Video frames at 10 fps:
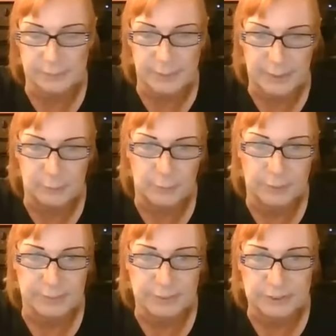halfway
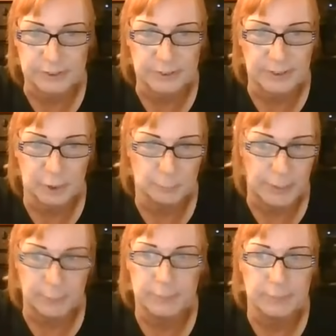like a chick now,
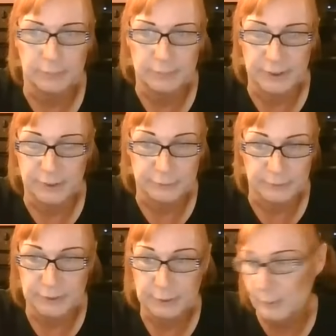maybe, or like a
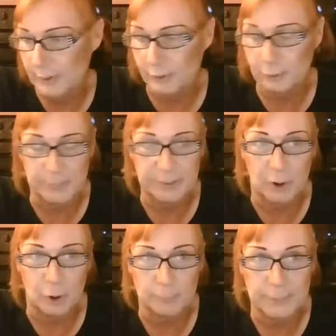freak, whatever you may
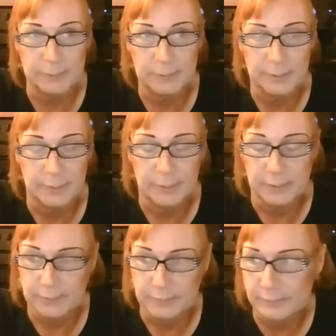call me.
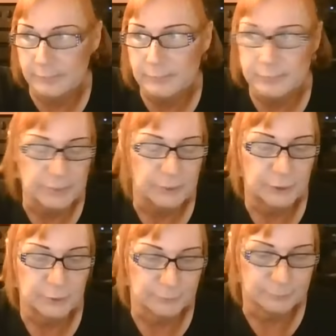They
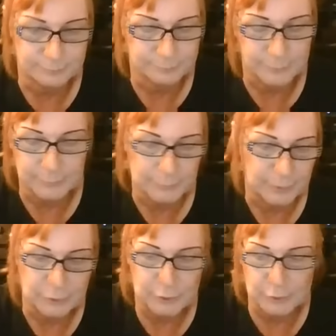still
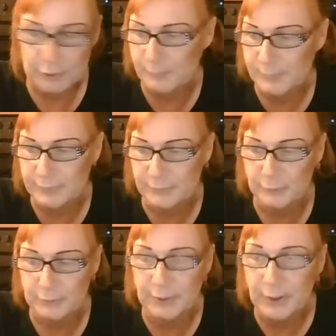love me. They're
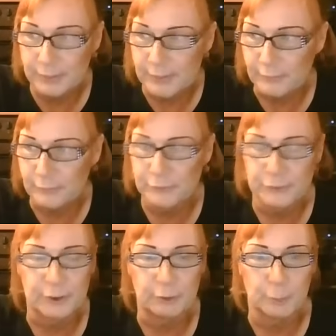always
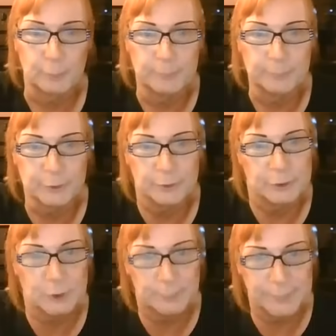there for me when
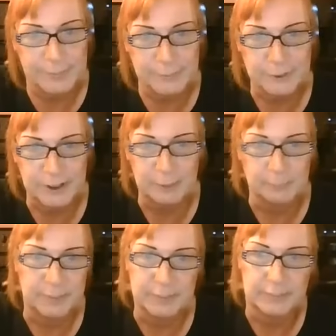somebody else can't
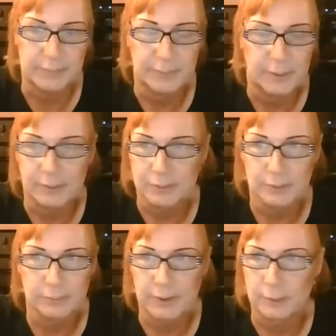be. I
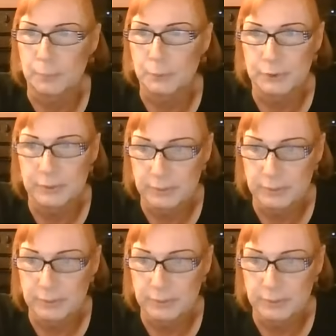love animals.